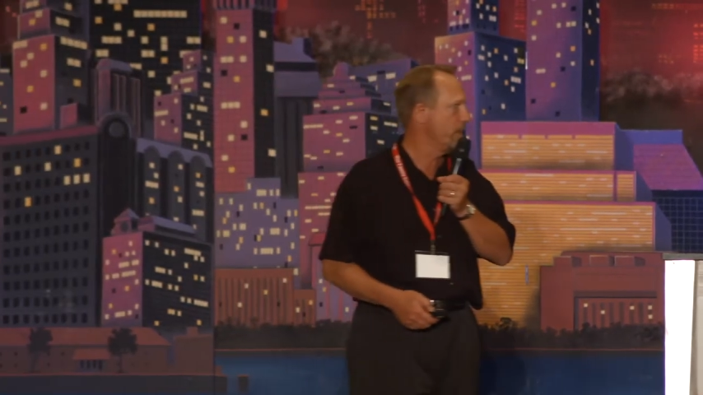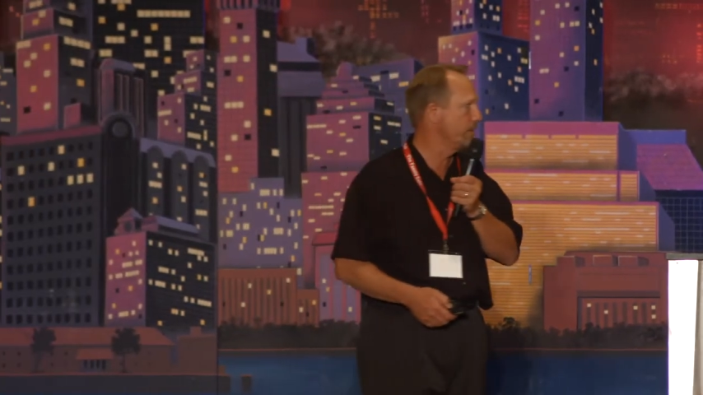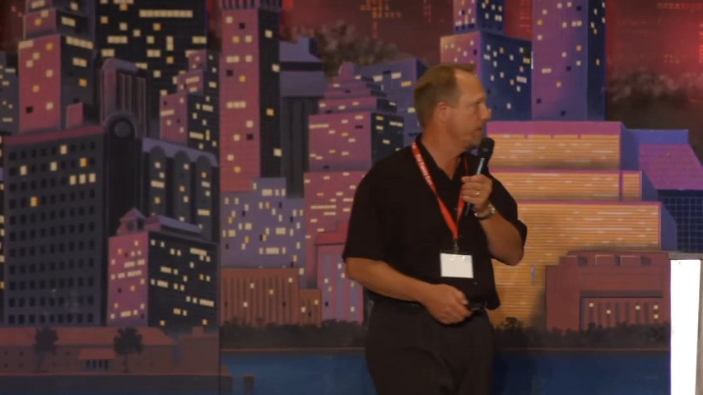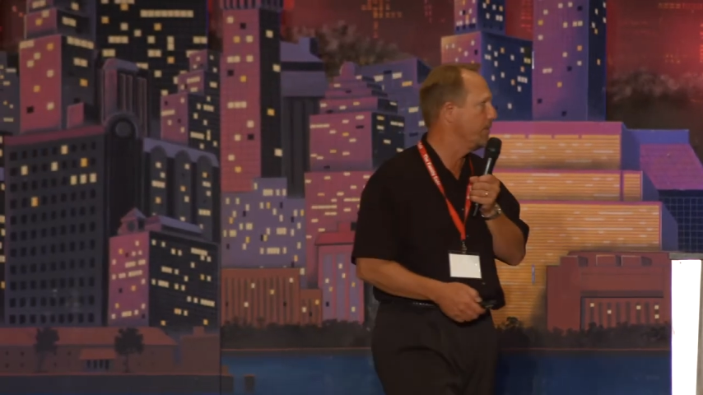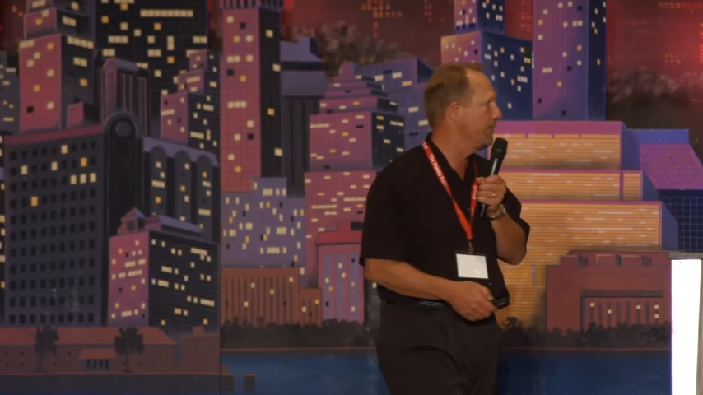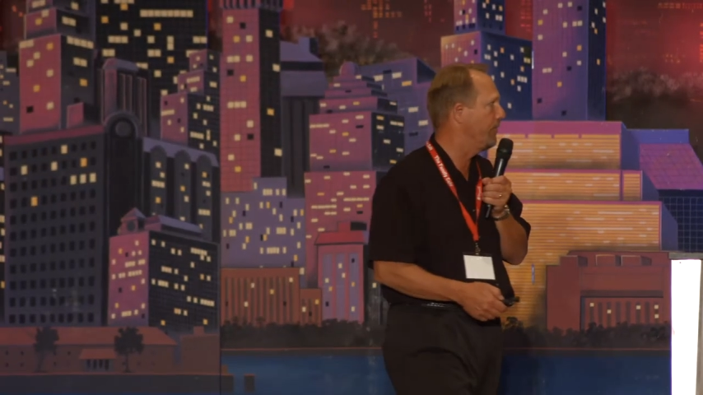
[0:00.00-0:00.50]

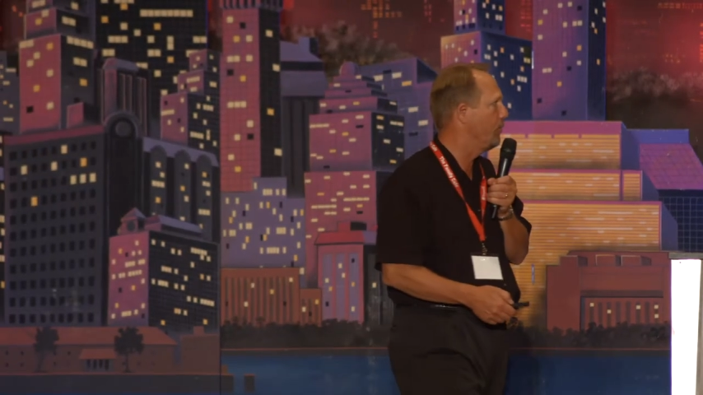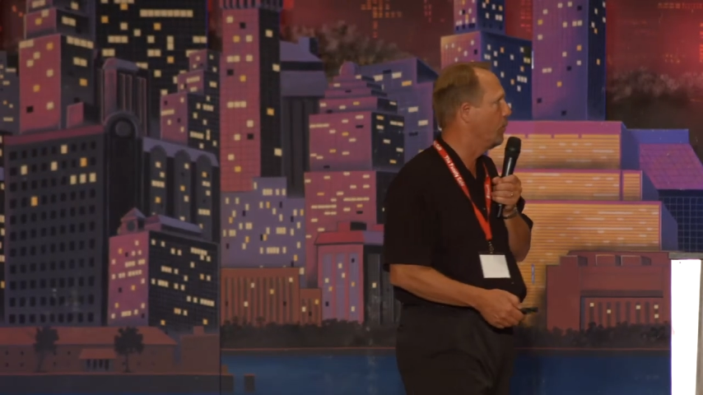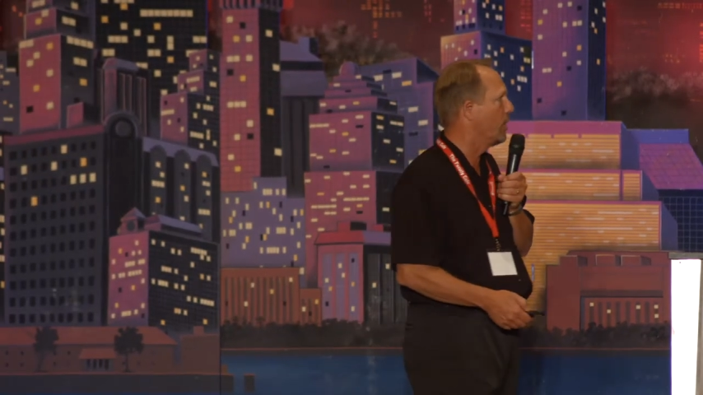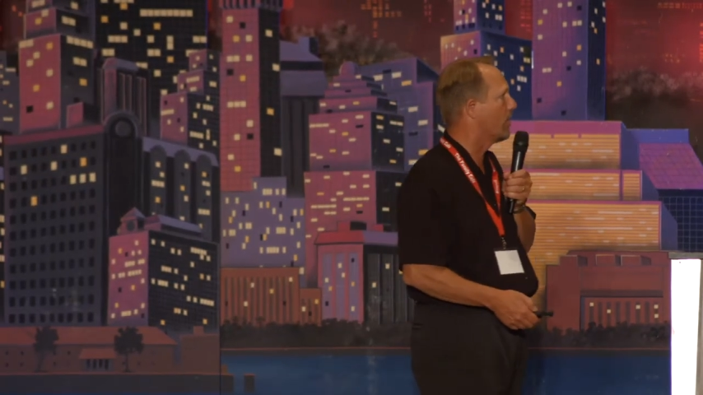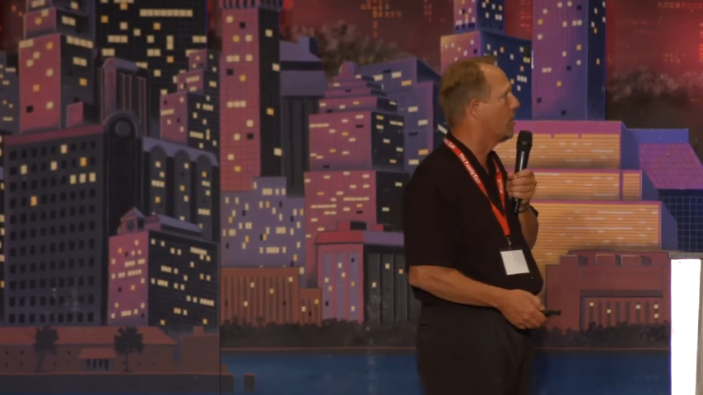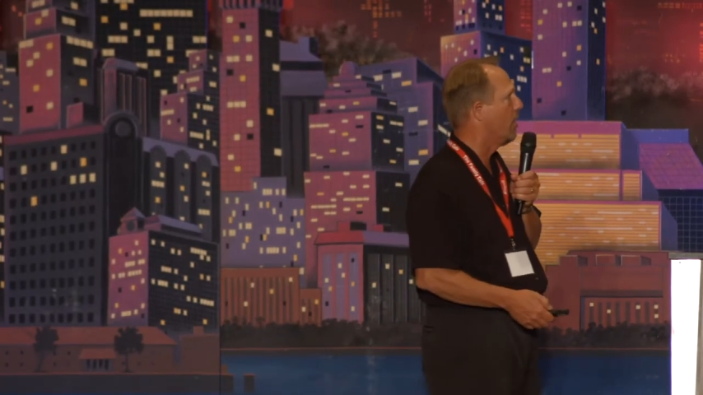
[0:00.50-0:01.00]
wisdom, if you
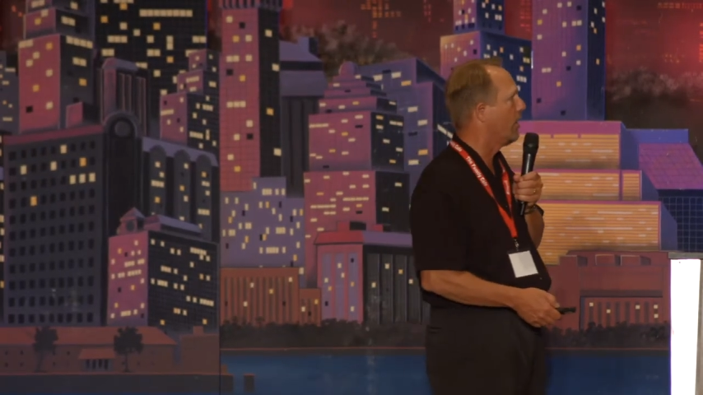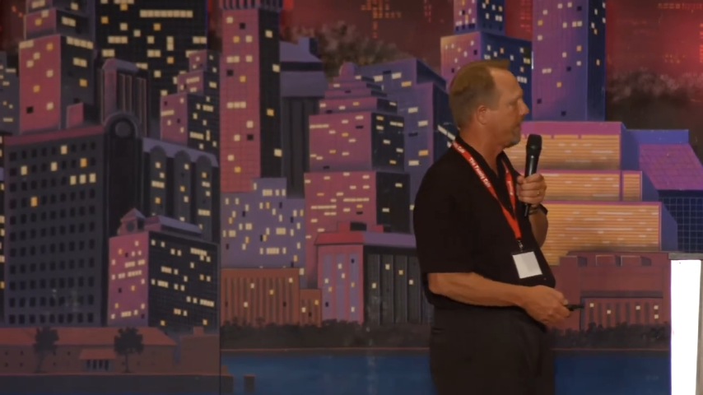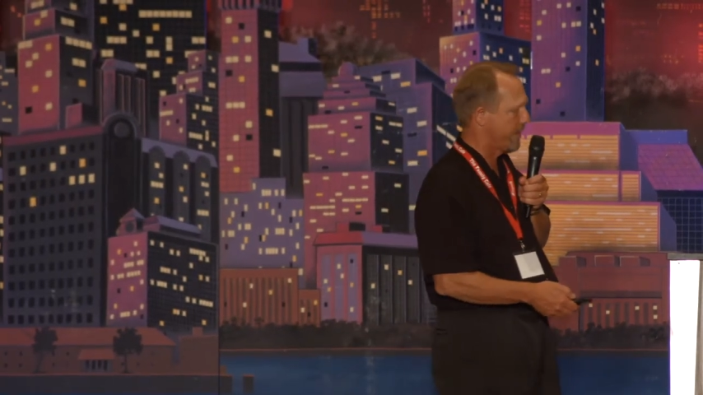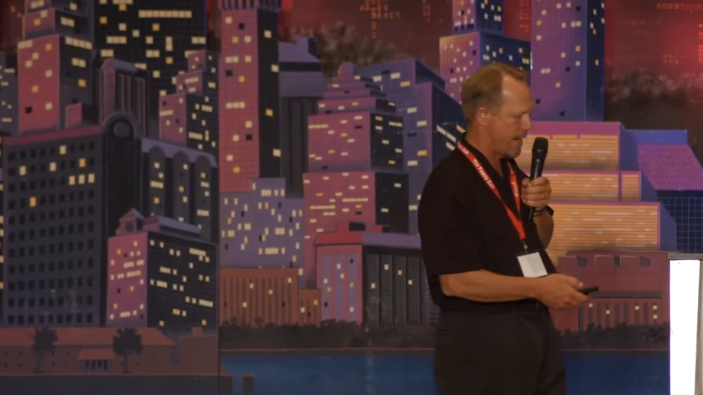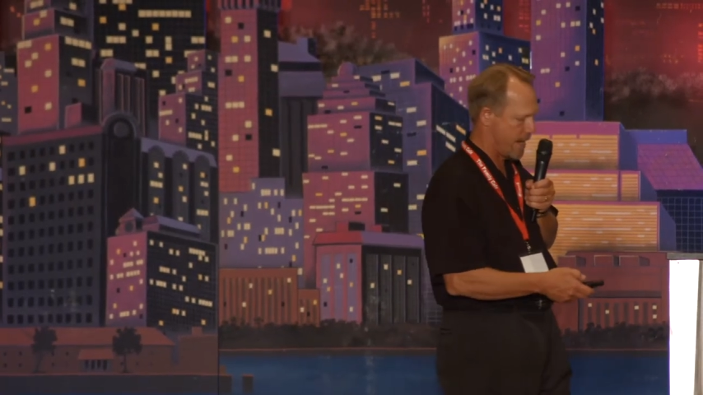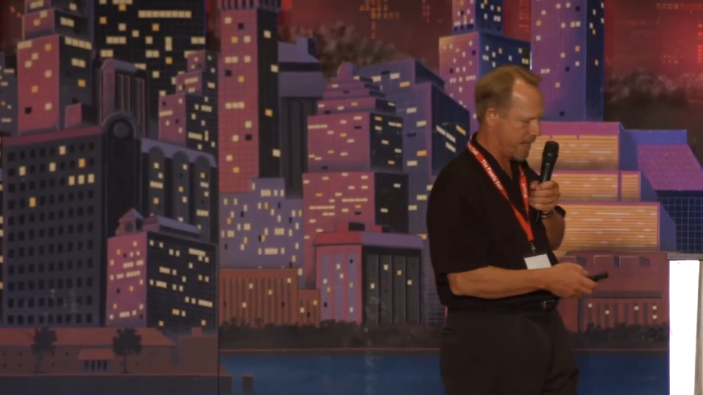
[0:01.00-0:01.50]
want to call
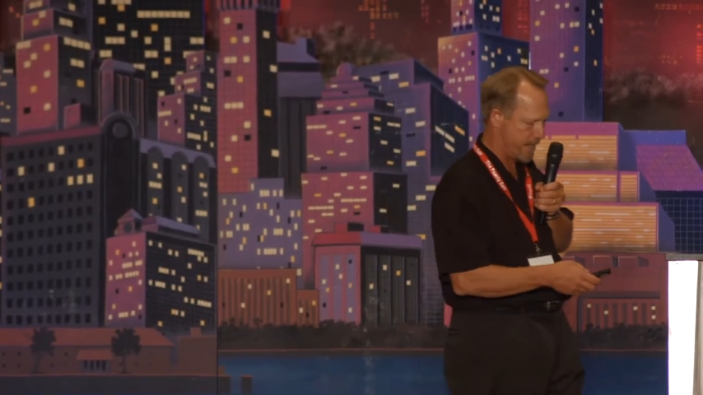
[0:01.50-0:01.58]
it that,